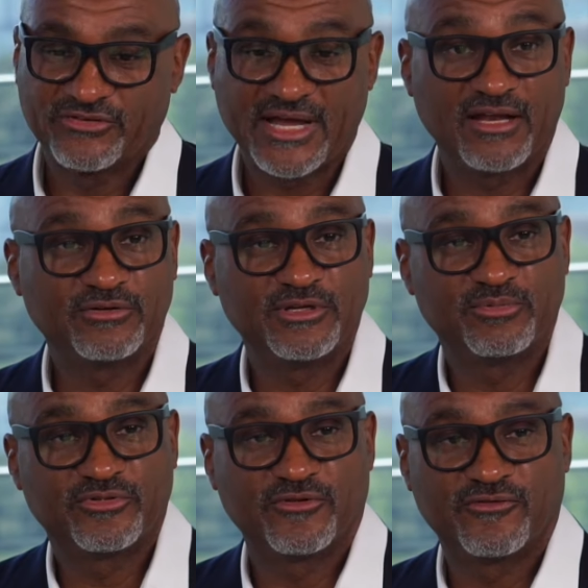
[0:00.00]

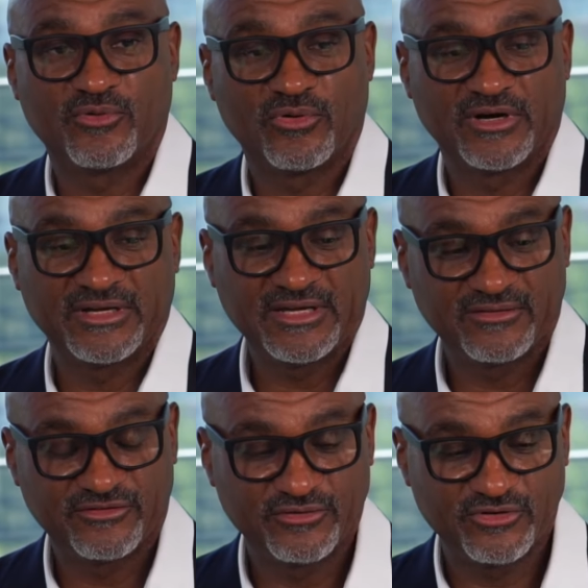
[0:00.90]
scholarships are for,
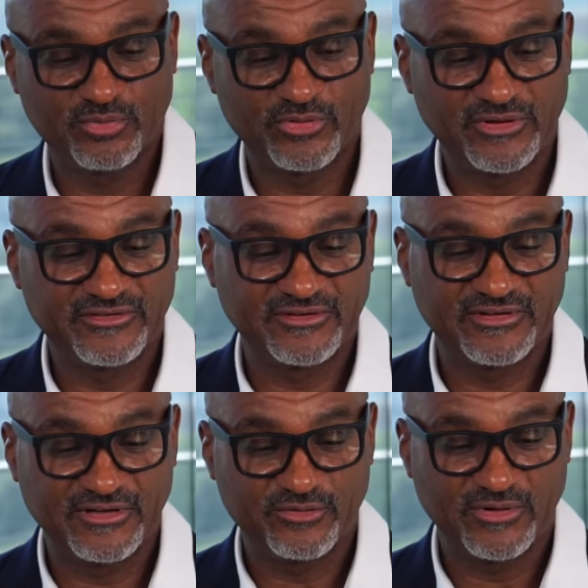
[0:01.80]
again, students between
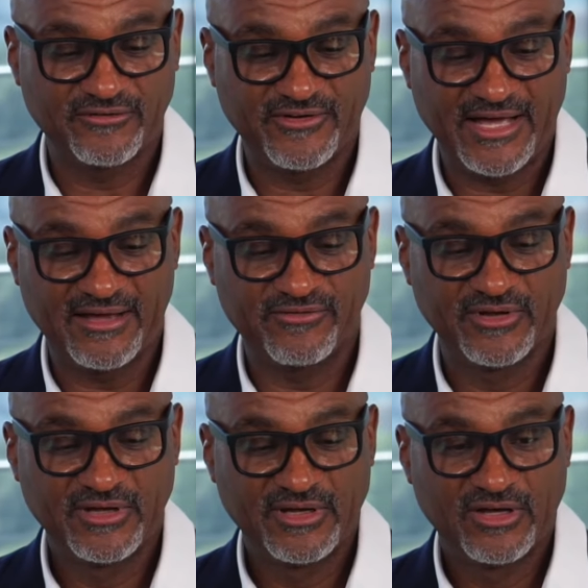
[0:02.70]
sixteen and twenty-five,
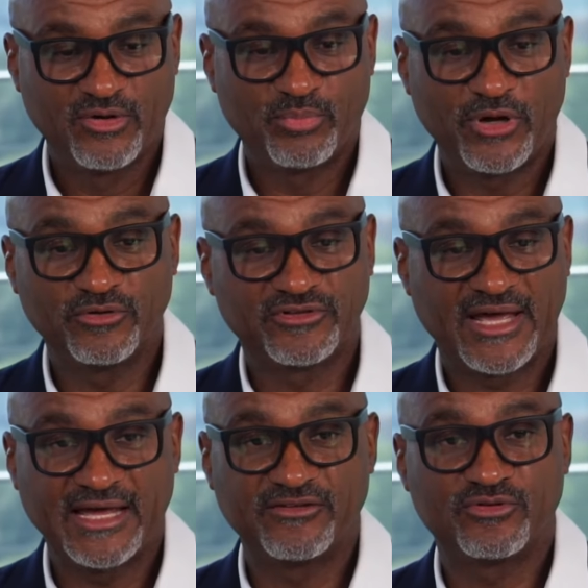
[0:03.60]

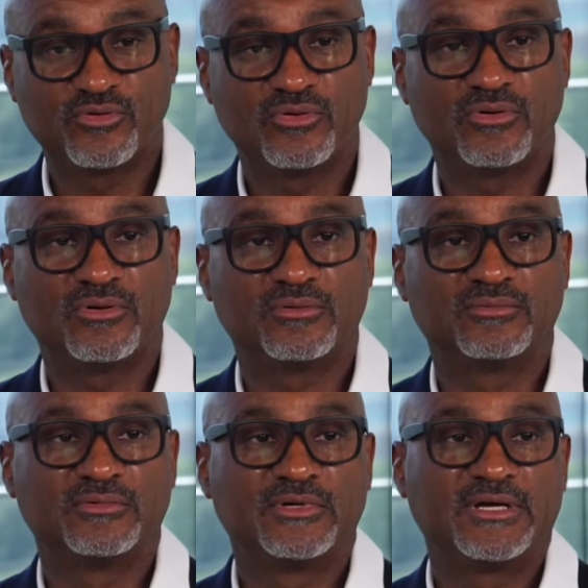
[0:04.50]
post-high school
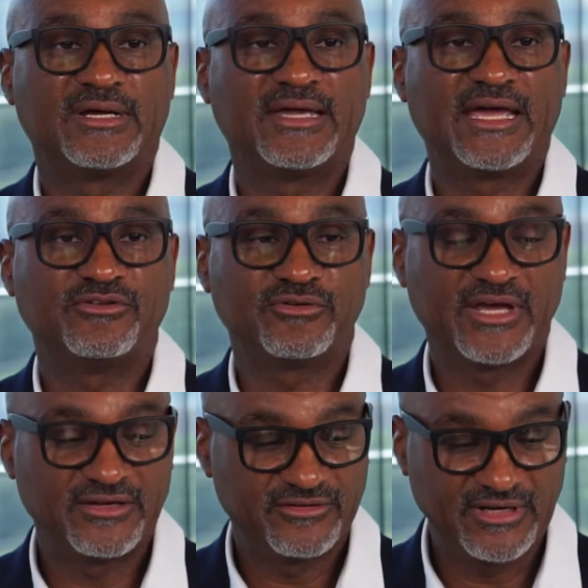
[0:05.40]

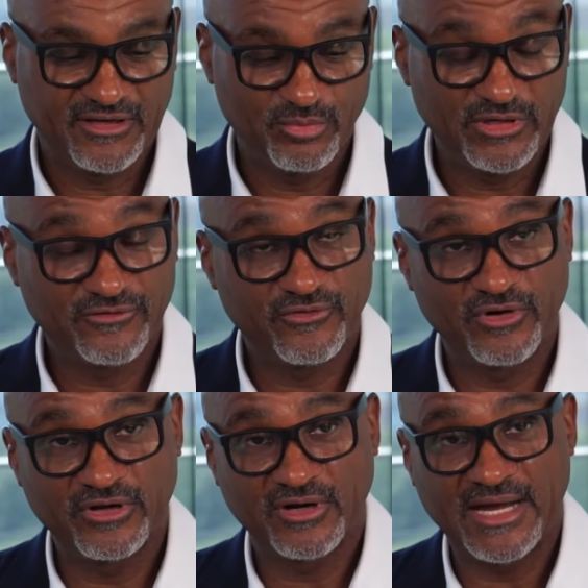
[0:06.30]
education. It could be a
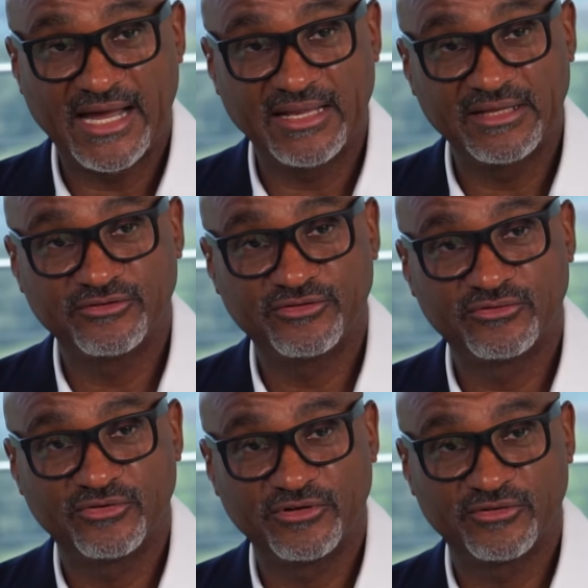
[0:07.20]
four-year college,
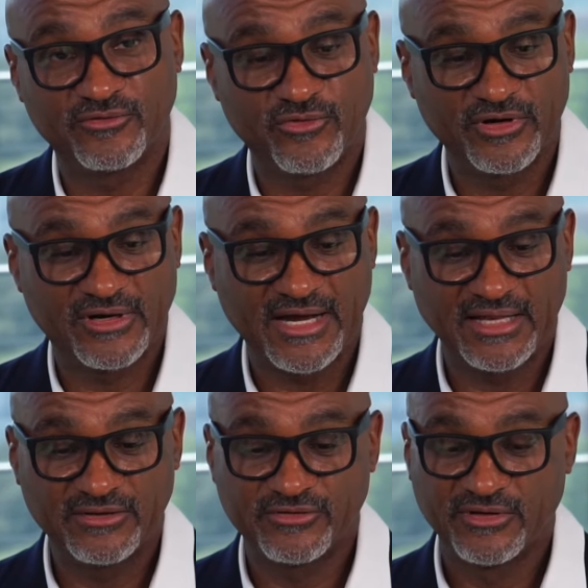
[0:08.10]
traditional four-year
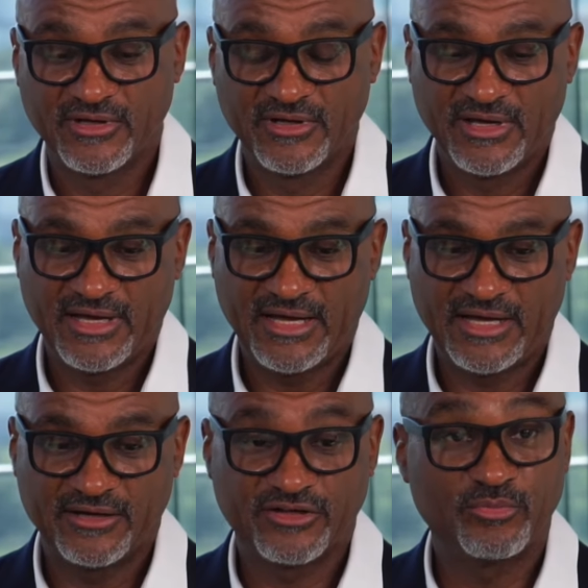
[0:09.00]
college,
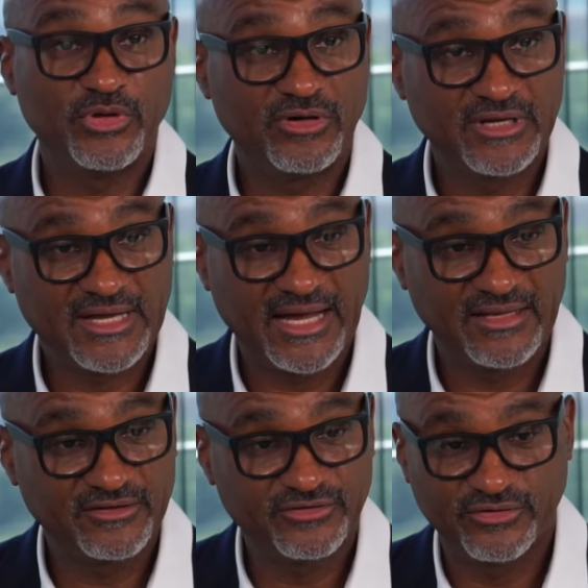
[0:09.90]
uh, community
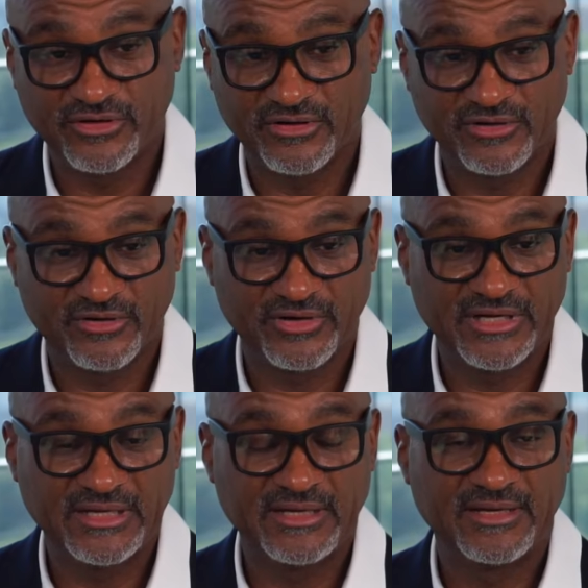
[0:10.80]
college, two-year
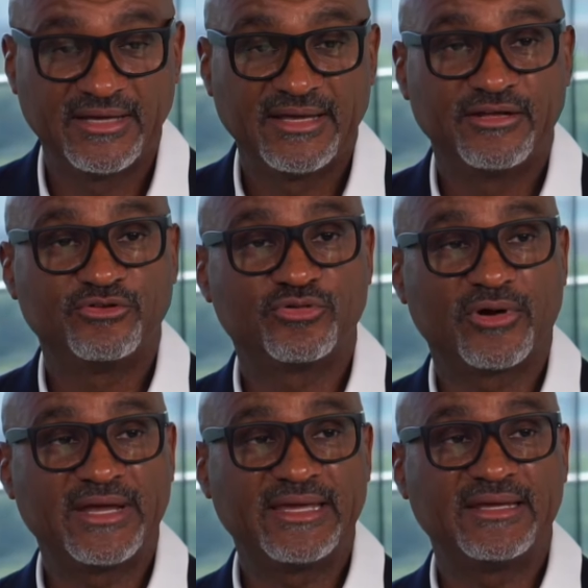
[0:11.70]
degree,
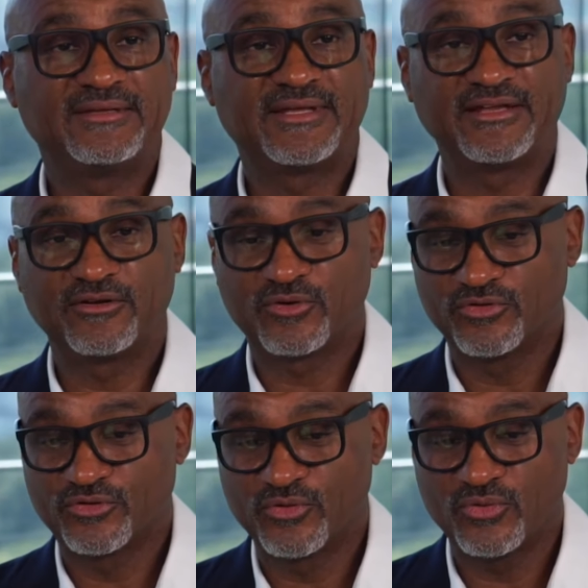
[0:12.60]
trade, technical
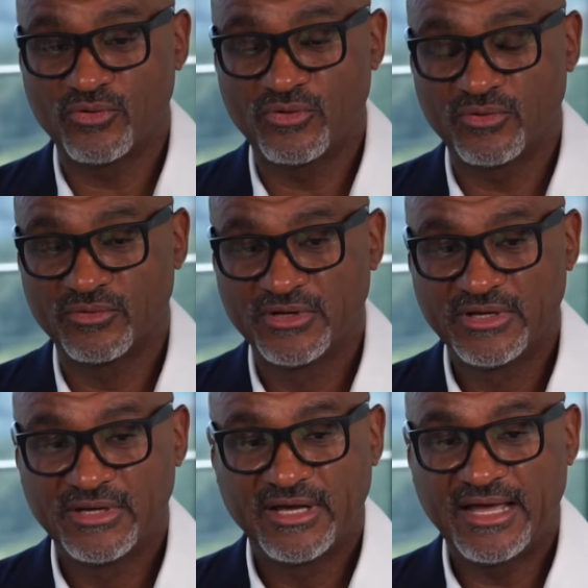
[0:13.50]
school,
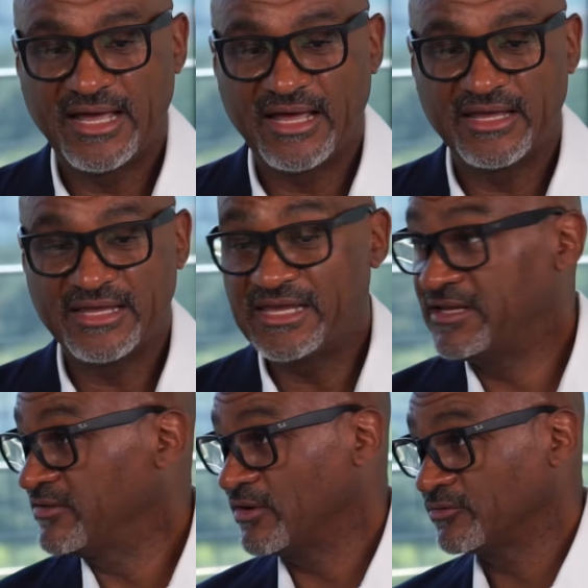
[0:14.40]
uh,
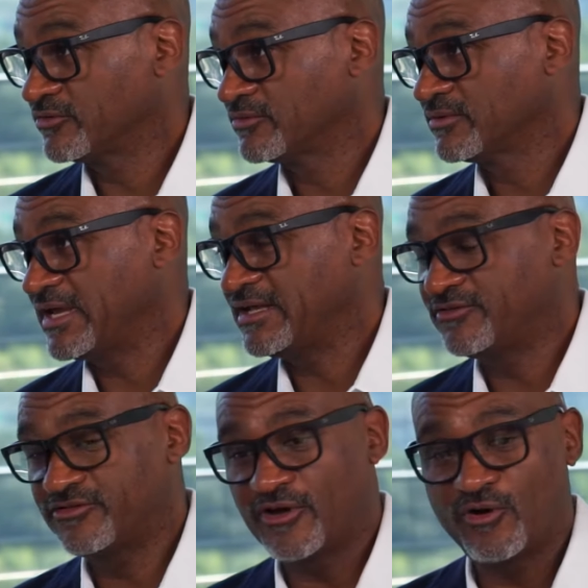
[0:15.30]
any of those. And
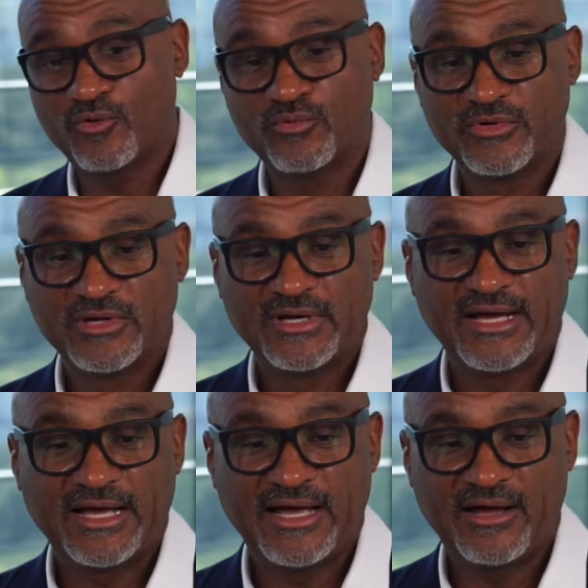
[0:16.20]
so
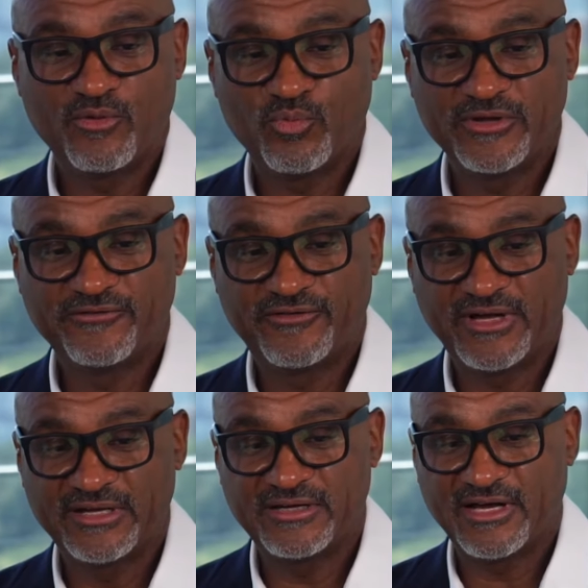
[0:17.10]
Uh, we
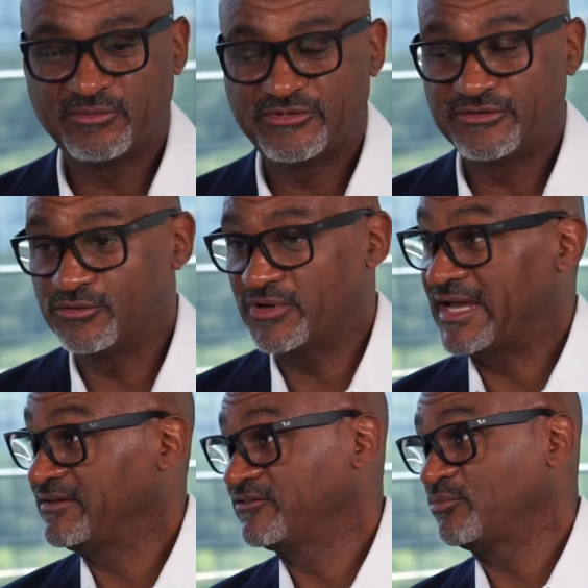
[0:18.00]
fund up to
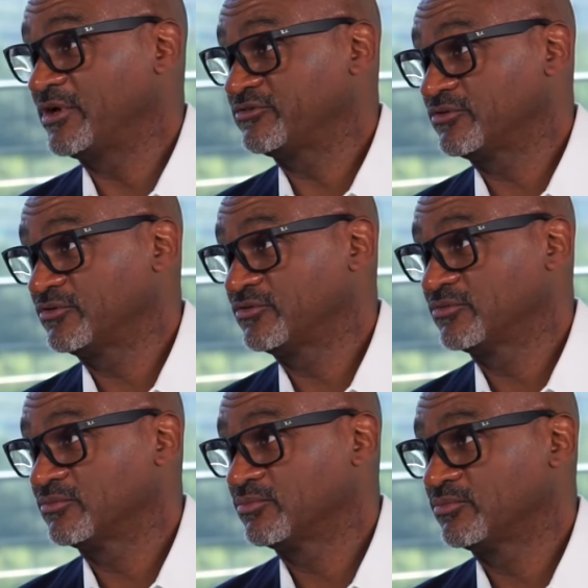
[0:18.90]
eight semesters
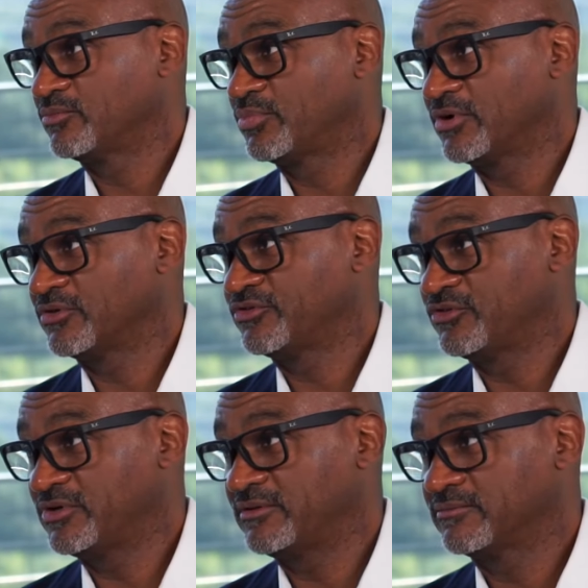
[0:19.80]
per
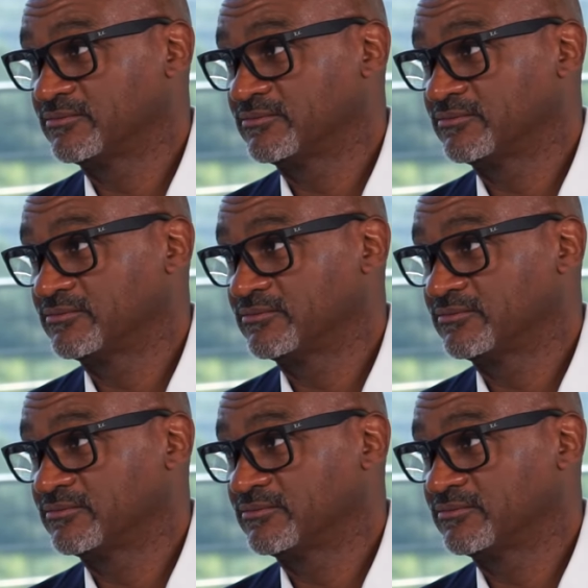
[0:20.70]
student.